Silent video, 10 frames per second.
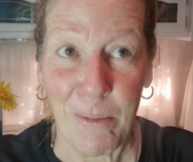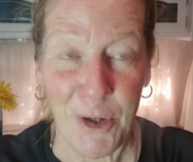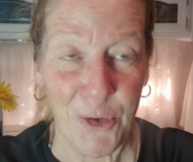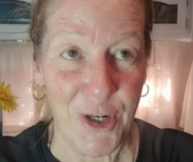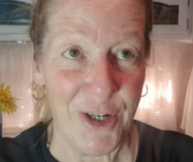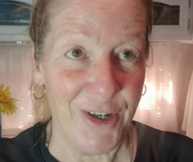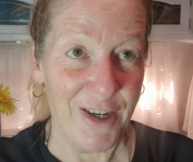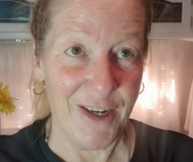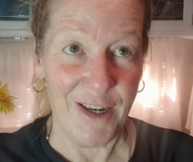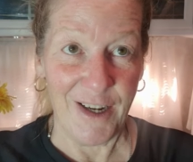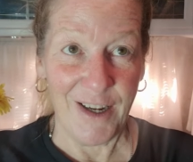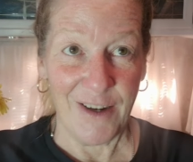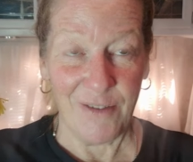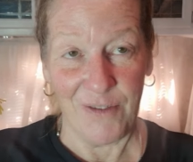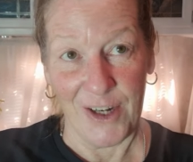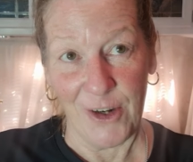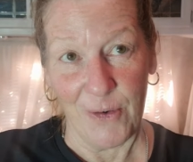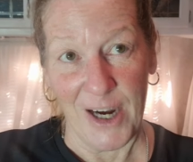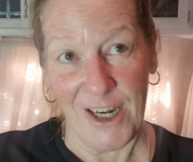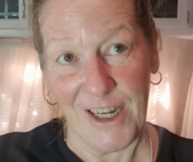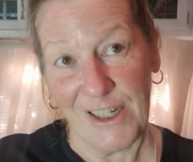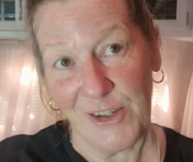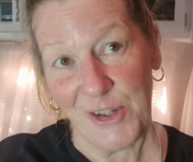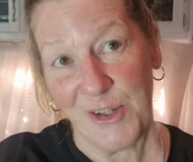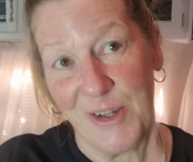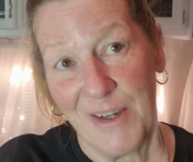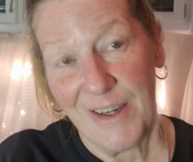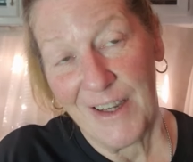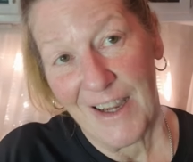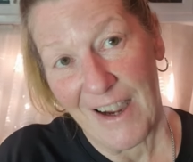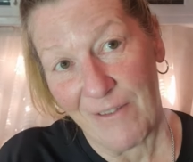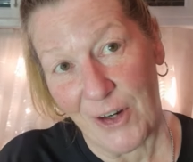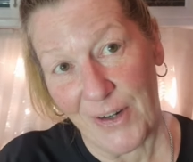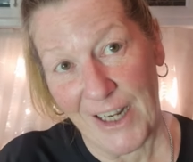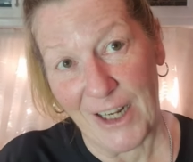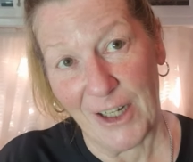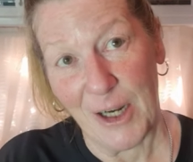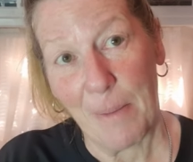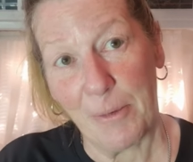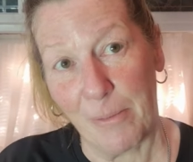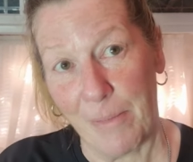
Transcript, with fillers: million video ideas. I've already got a couple